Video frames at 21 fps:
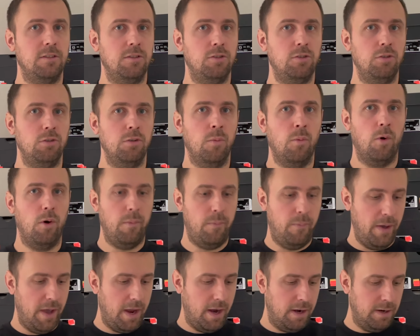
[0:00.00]
two more
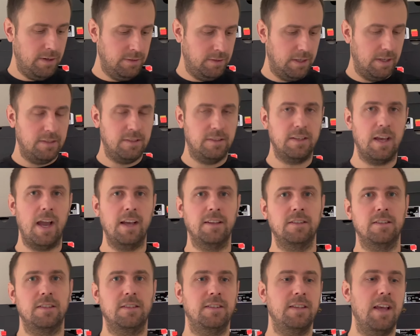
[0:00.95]
pairs, a size
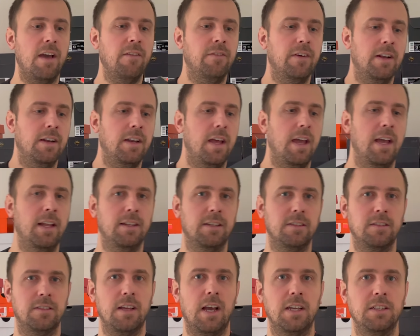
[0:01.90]
7 and a
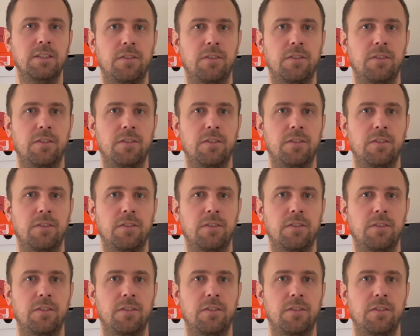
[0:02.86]
size